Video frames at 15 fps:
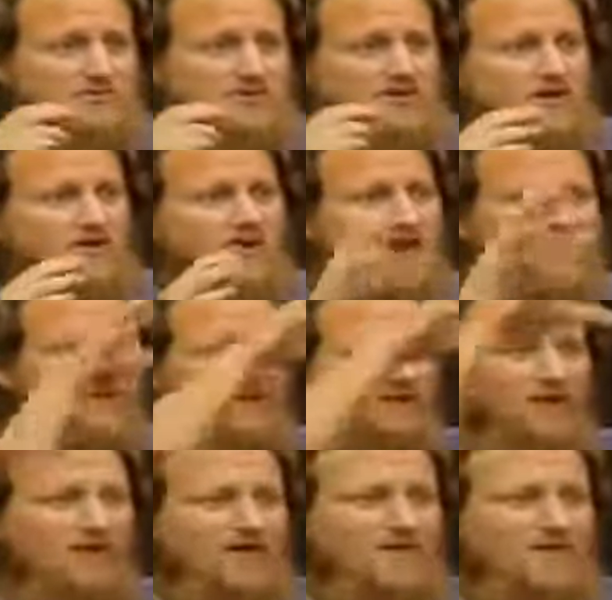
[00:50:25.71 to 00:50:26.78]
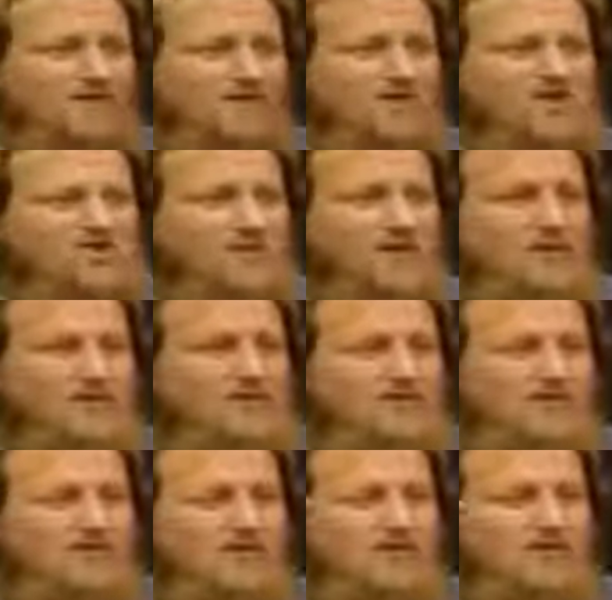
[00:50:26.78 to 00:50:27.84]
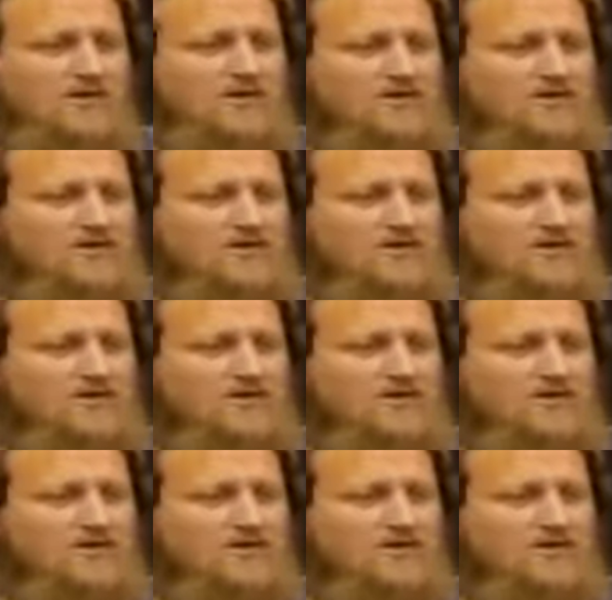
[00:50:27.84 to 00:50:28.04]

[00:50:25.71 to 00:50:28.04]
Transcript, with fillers: you know, they have a field, a spiritual field.